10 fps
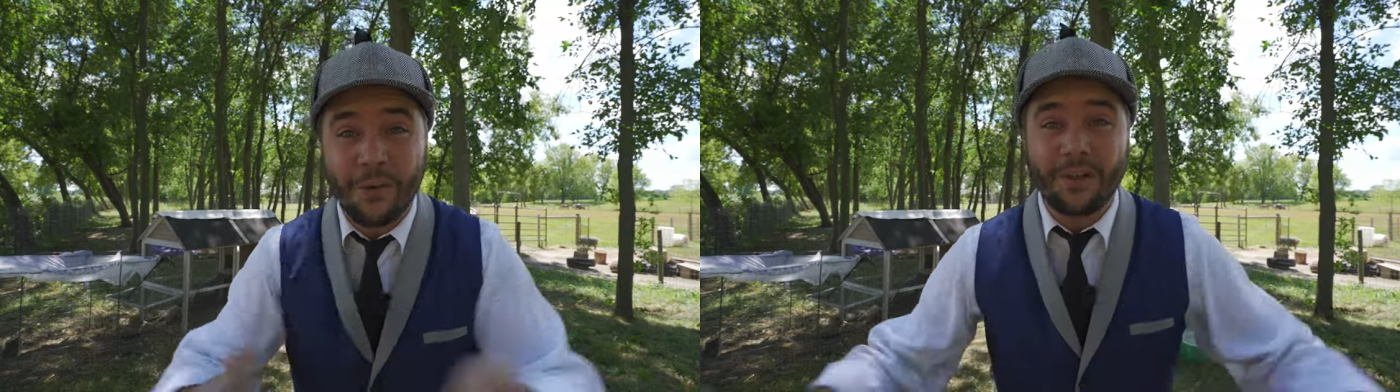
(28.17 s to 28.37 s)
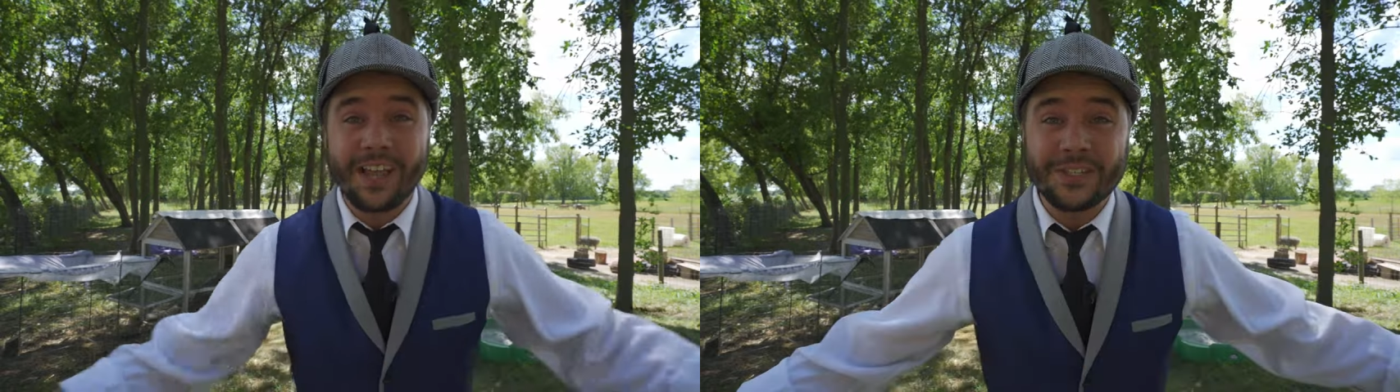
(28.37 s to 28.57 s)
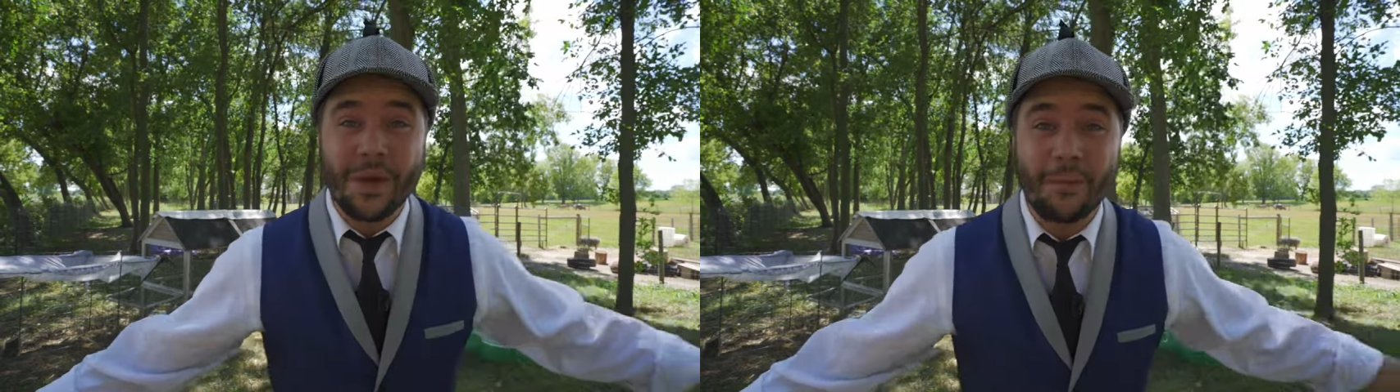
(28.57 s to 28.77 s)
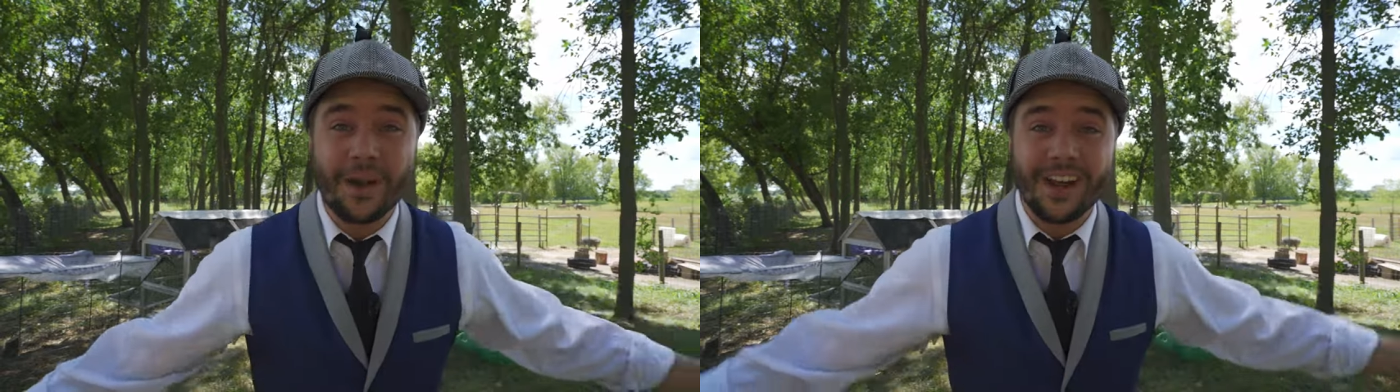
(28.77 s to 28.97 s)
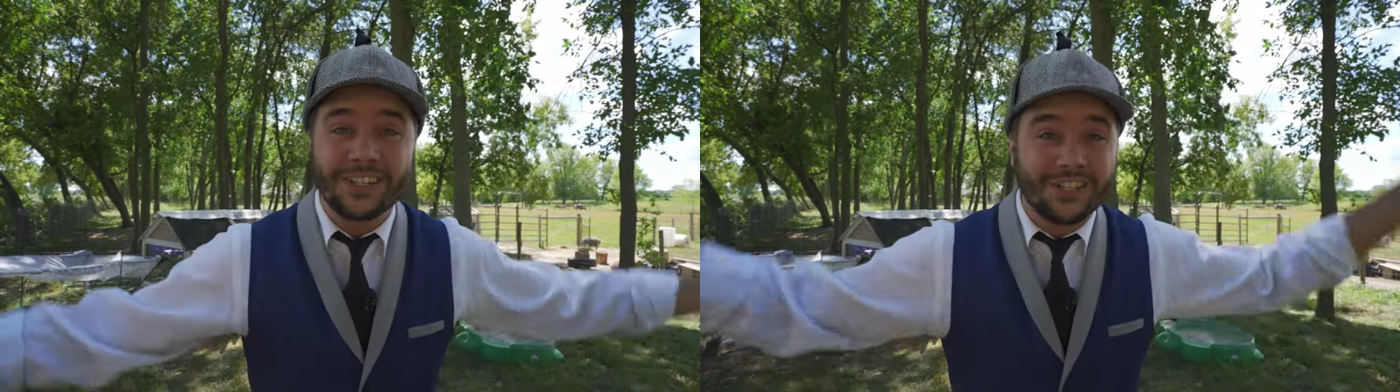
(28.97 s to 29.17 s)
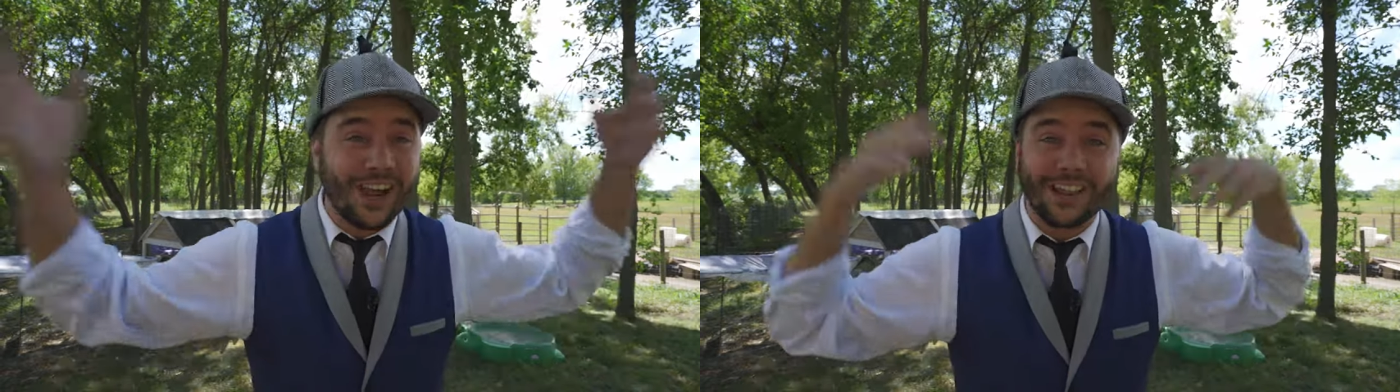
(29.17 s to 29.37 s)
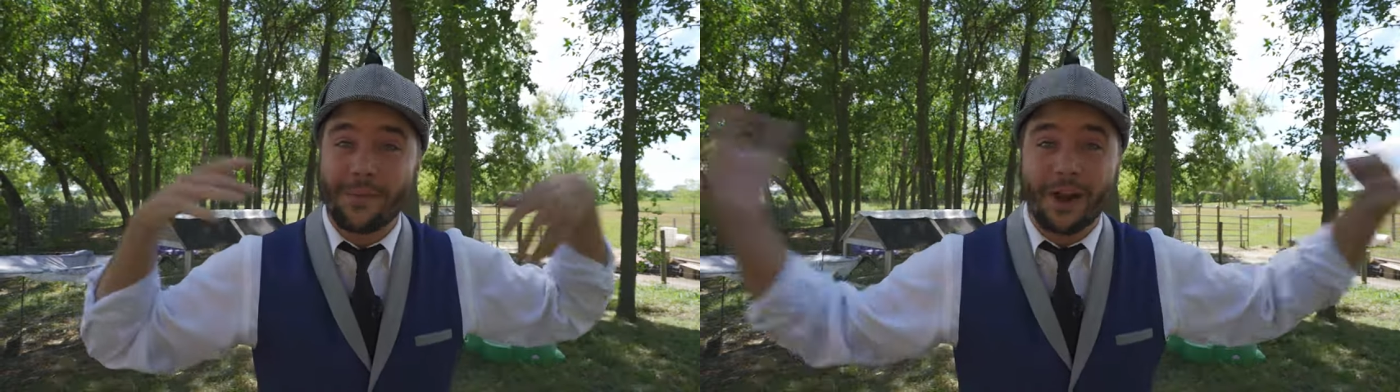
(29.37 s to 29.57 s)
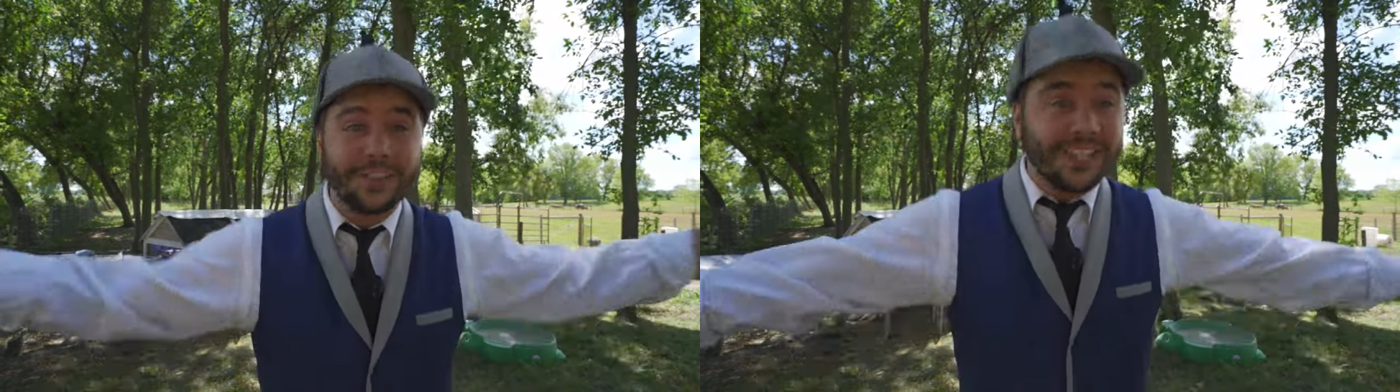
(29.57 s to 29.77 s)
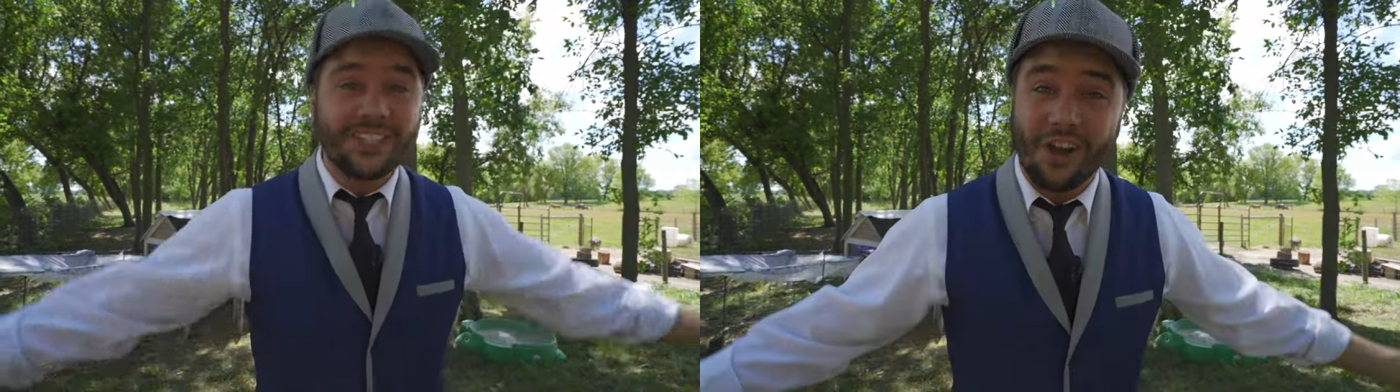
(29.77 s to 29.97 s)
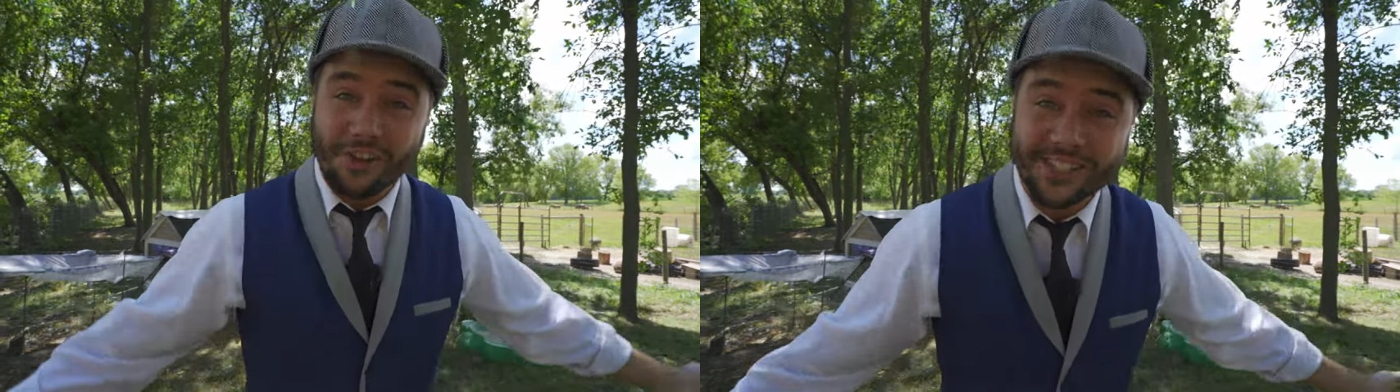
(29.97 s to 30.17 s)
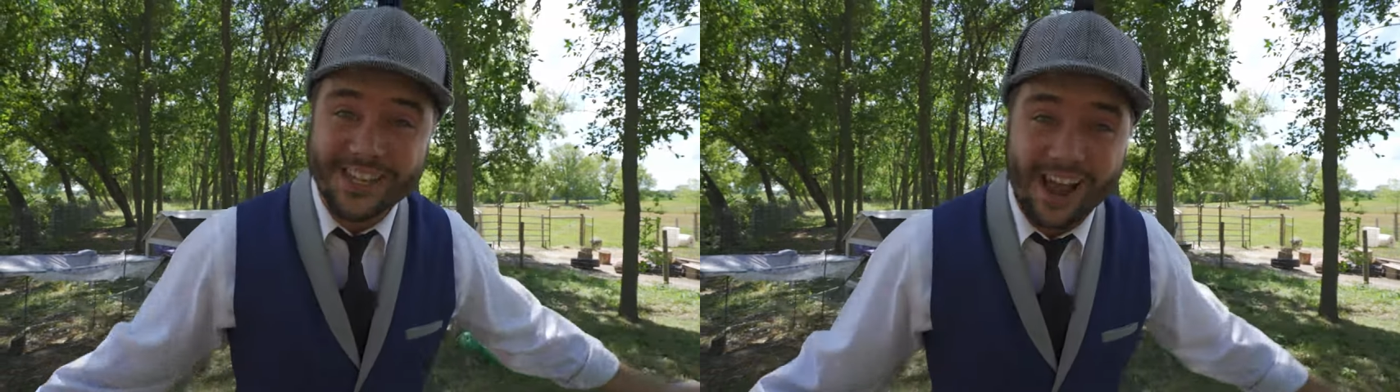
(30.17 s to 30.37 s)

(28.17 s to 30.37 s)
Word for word: Well, guess what? We're gonna check them out as adults